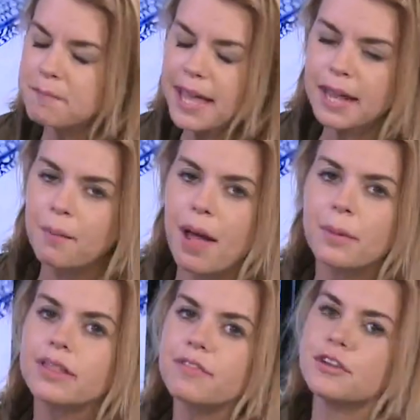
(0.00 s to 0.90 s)
Anyway,
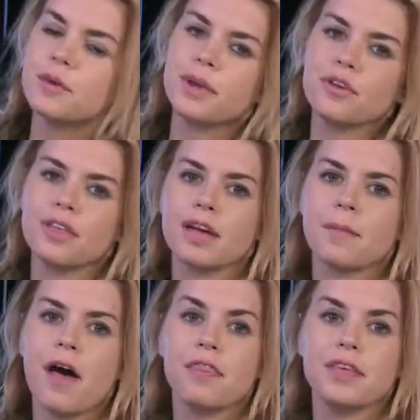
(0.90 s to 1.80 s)
we'd love to know what you think
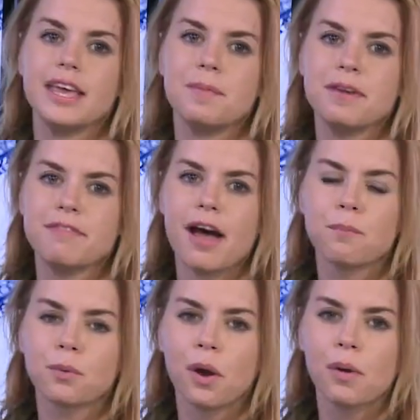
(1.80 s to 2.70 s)
about the
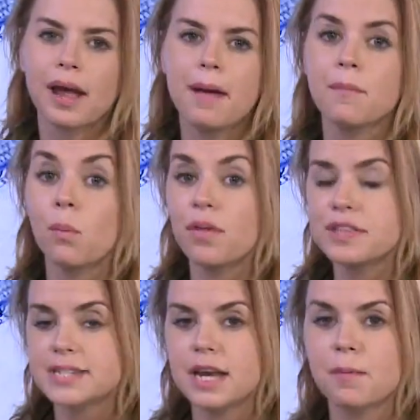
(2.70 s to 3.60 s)
EB-5 program, what
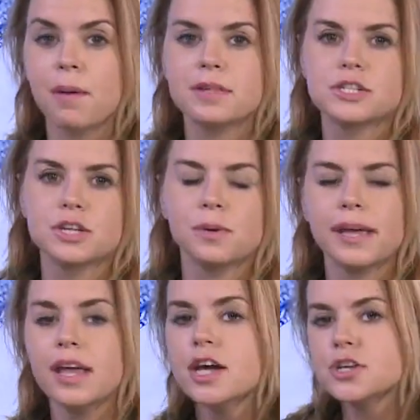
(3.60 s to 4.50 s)
the State Department's
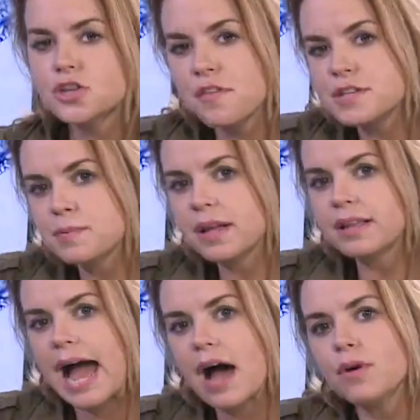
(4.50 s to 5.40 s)
doing. Should this be
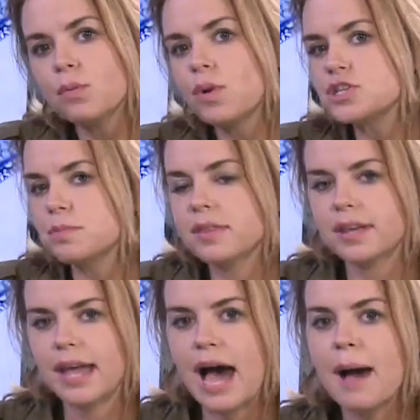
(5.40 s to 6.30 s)
allowed? What should be
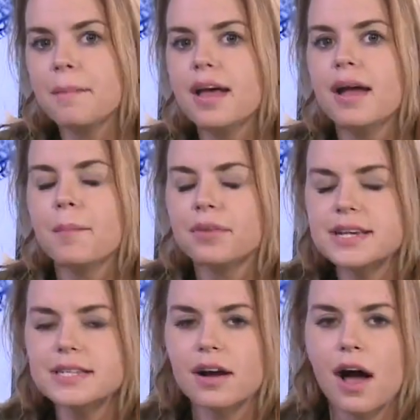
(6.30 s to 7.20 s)
the cap?
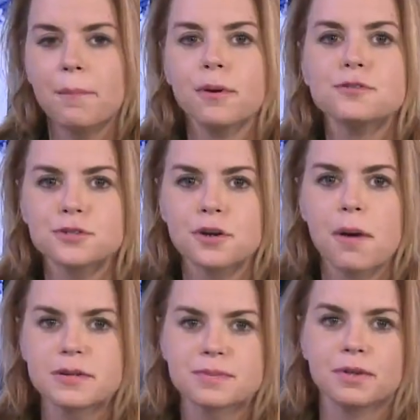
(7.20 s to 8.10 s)
Please log on, post your
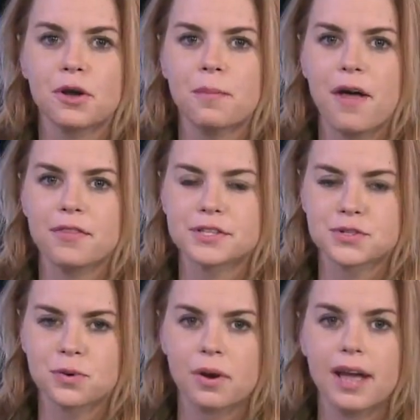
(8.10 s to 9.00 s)
comments below about this
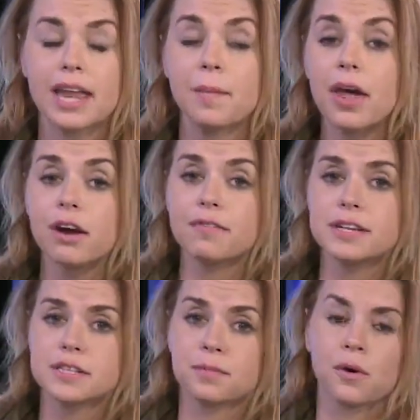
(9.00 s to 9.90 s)
story and about our
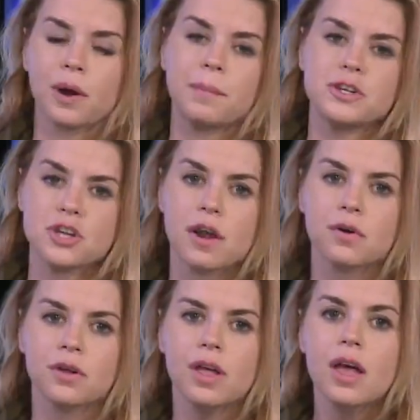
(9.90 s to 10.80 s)
visa program in
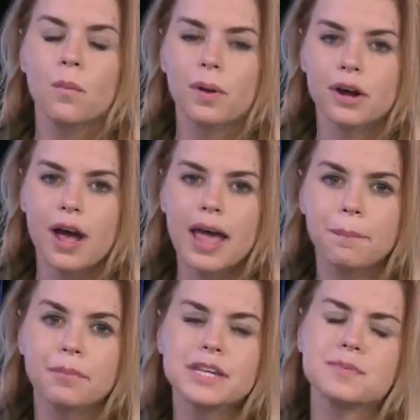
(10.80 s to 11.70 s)
general. While you're at
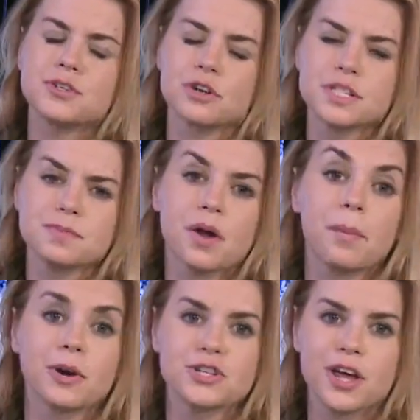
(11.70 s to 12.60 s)
it, please be sure and
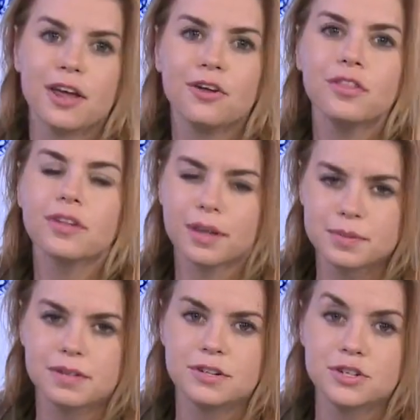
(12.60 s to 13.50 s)
subscribe to our channel, The Lib
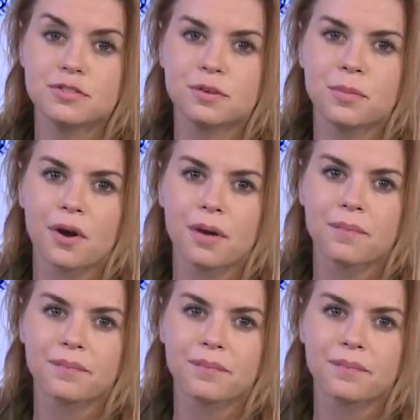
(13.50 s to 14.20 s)
TV 2, for more.